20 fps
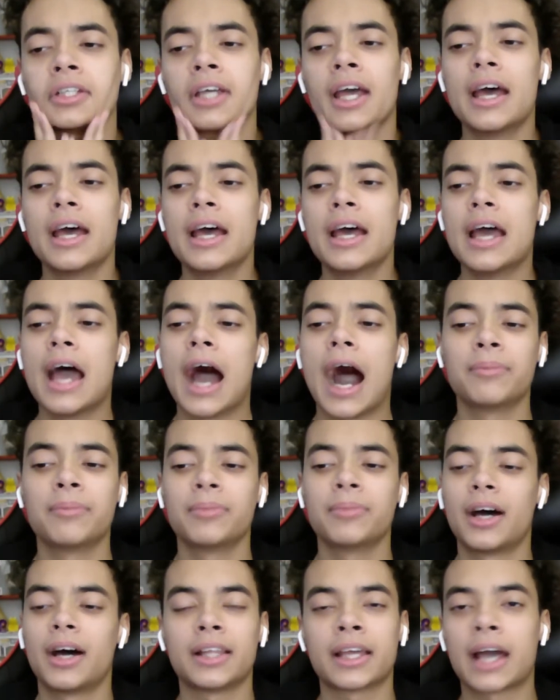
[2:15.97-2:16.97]
Like, I'm
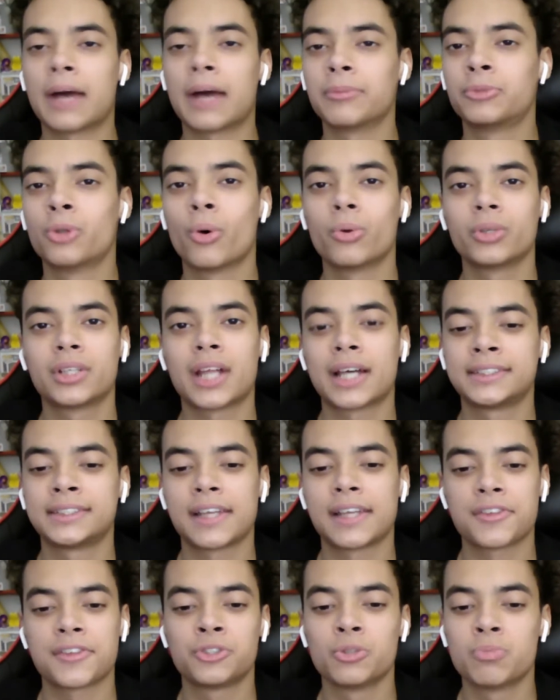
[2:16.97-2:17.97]
totally not
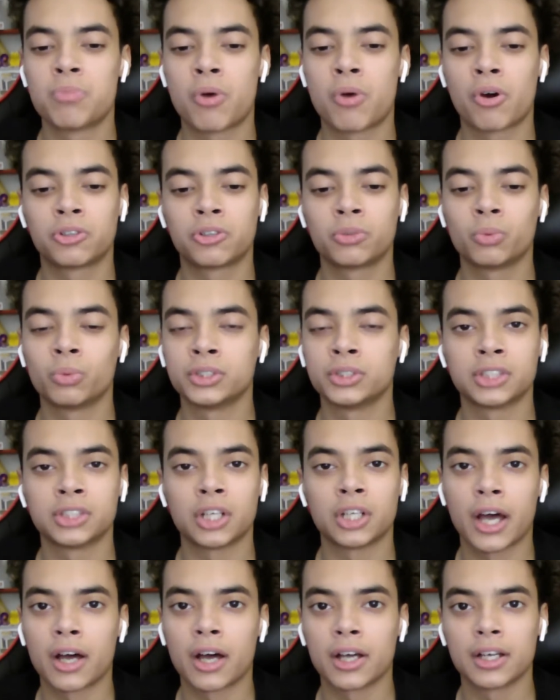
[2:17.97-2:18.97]
saying this two-parter was
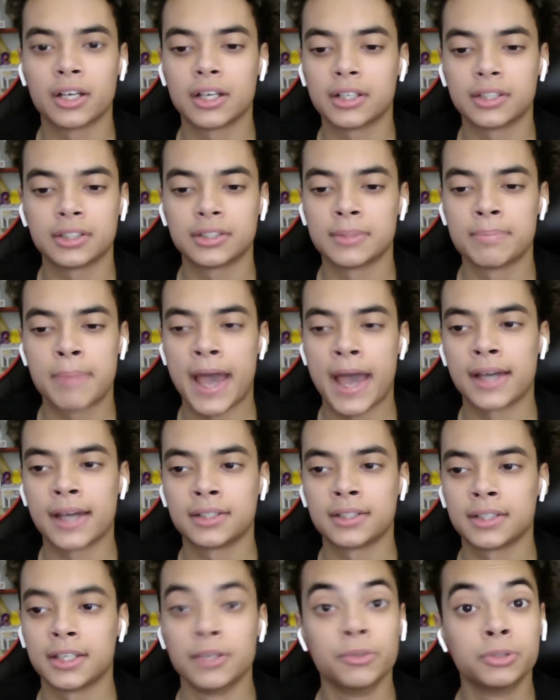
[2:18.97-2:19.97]

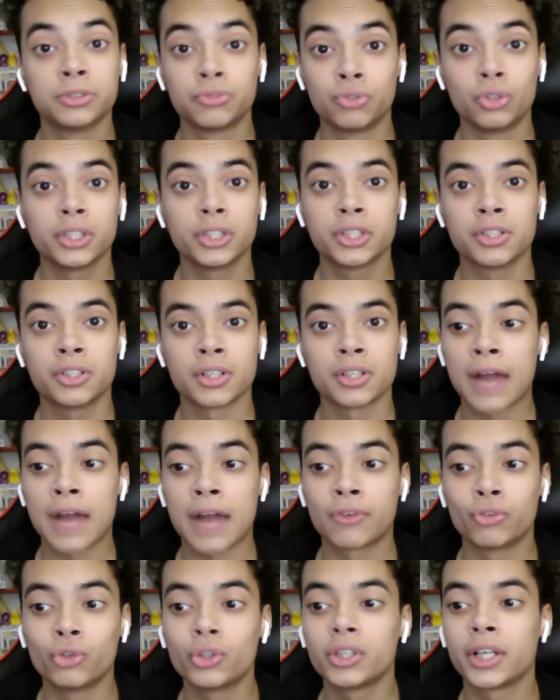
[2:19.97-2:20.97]
bad. It was really good. I
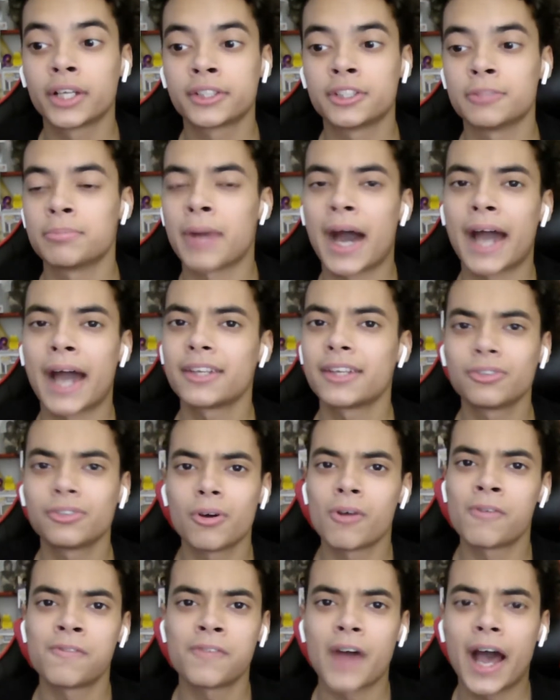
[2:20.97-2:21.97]
really liked it, but I don't
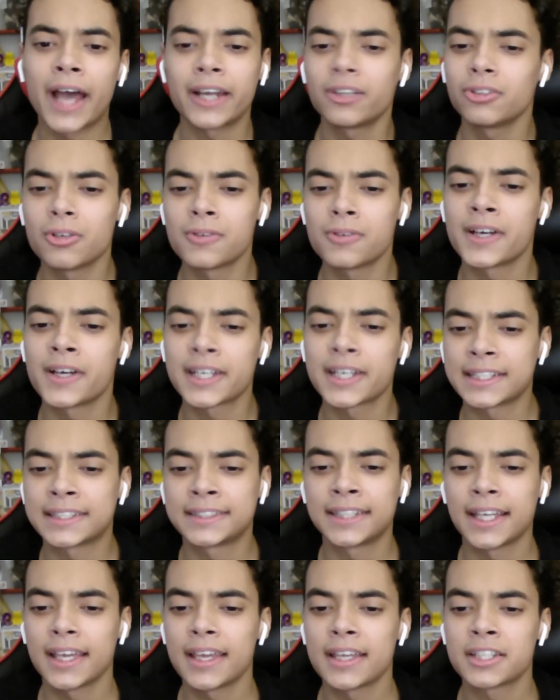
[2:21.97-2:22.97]
know if I can
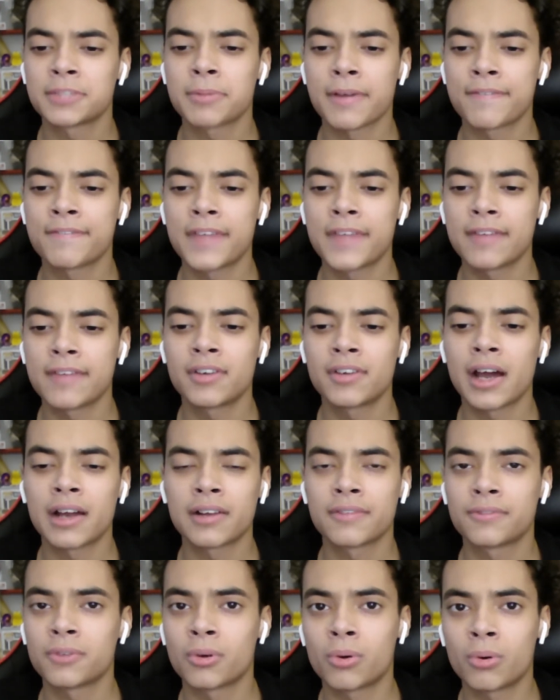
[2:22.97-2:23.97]
say it's my favorite out
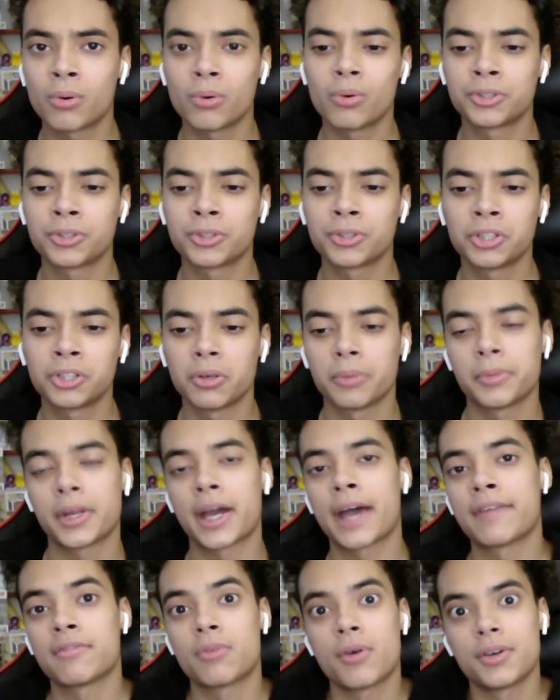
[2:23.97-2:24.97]
of the whole show. I mean,
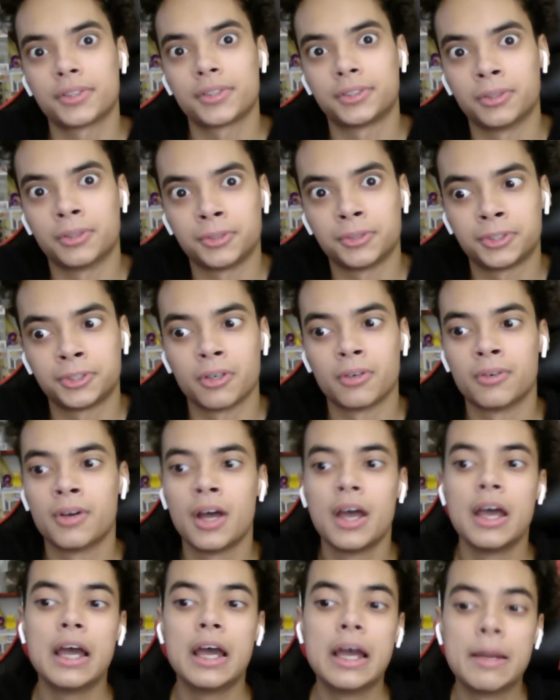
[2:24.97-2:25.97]
I haven't watched the whole show,
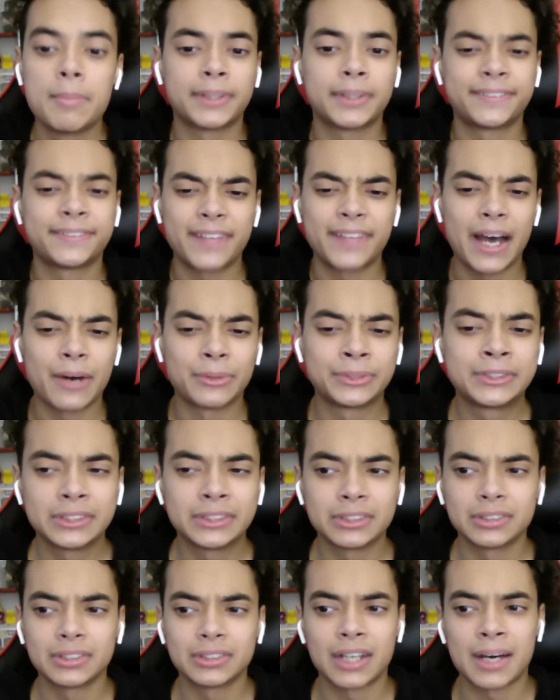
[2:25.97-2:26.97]
but as of now, it's
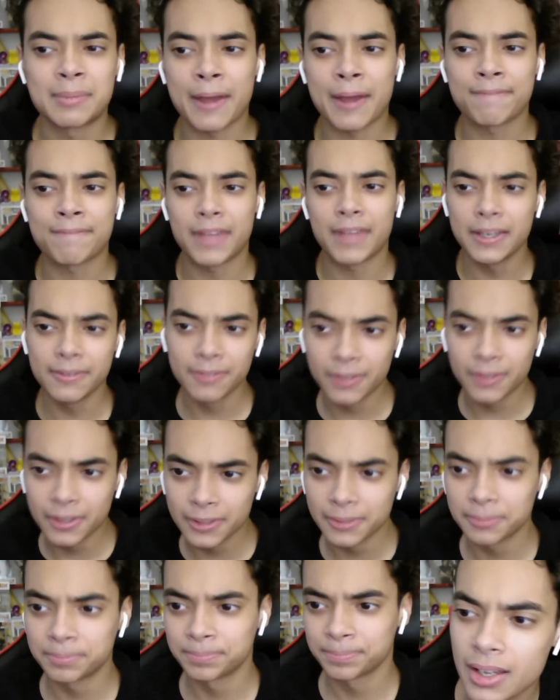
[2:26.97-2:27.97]
still not my favorite.